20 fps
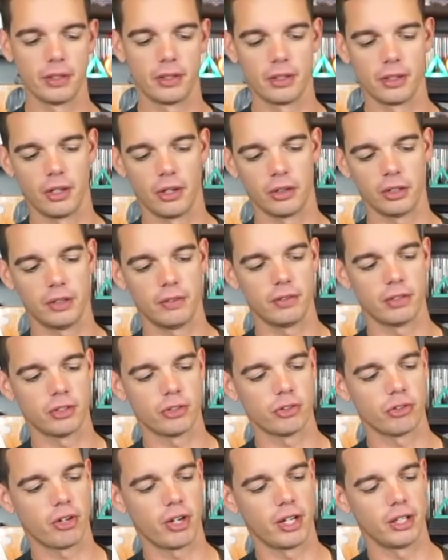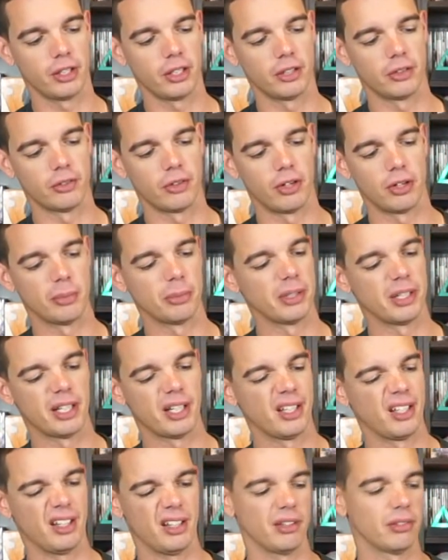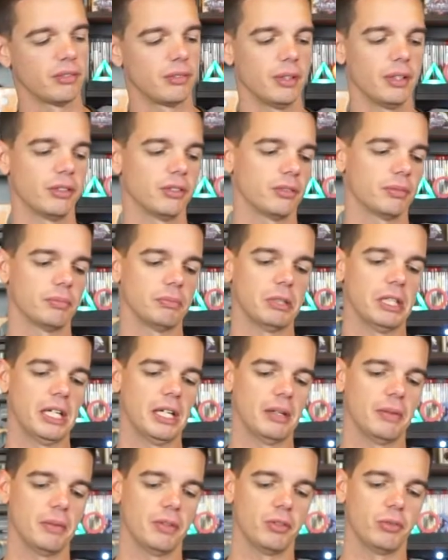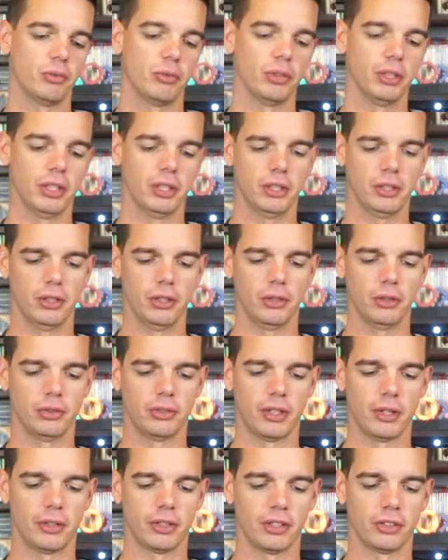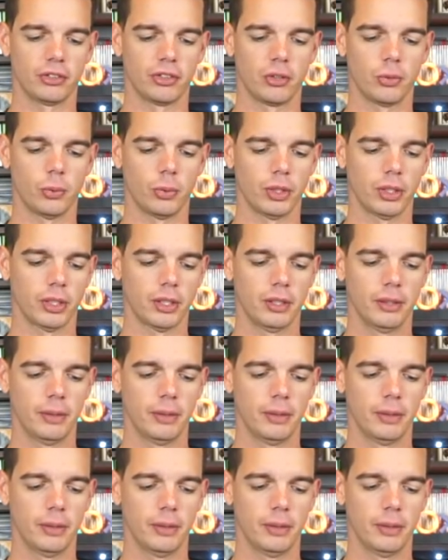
I'll give it a try later on, but it's really close. I don't think it's gonna work.